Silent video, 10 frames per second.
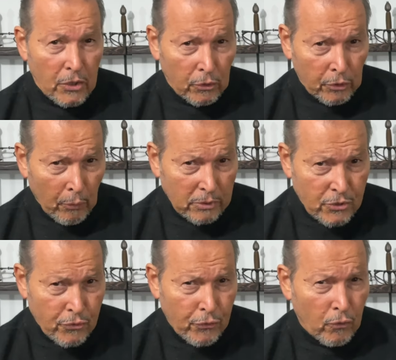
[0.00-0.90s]
You'll know it's
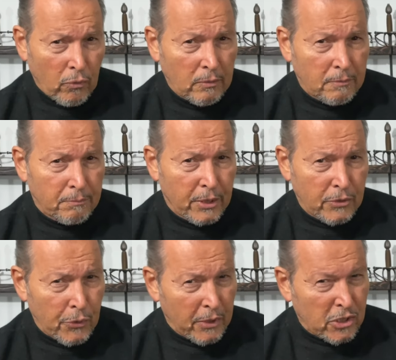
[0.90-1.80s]
true because
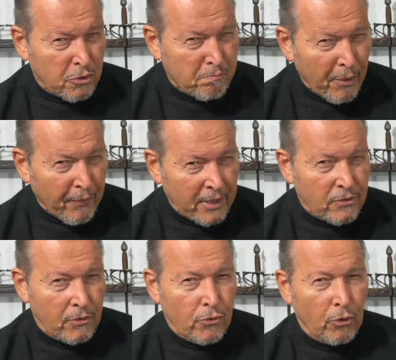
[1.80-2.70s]
you experience
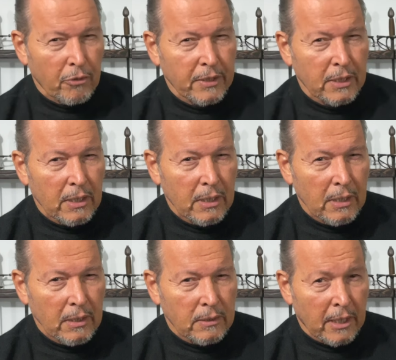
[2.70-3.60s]
the truth of it,
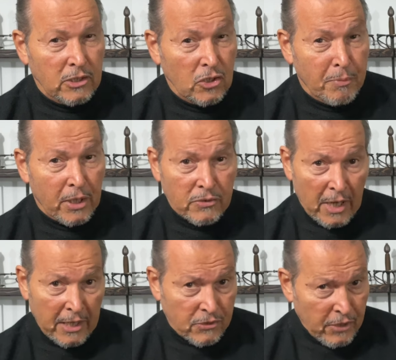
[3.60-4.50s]
not just because
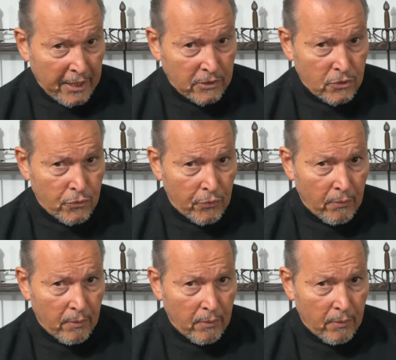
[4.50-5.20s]
I say it's true.